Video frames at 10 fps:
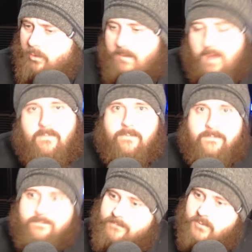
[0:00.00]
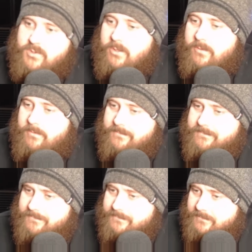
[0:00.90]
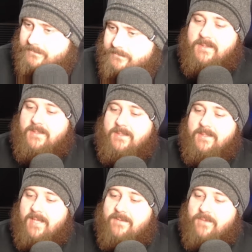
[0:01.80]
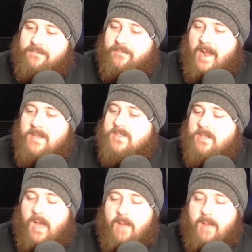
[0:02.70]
Or a month. Or two. Ethan Franzen,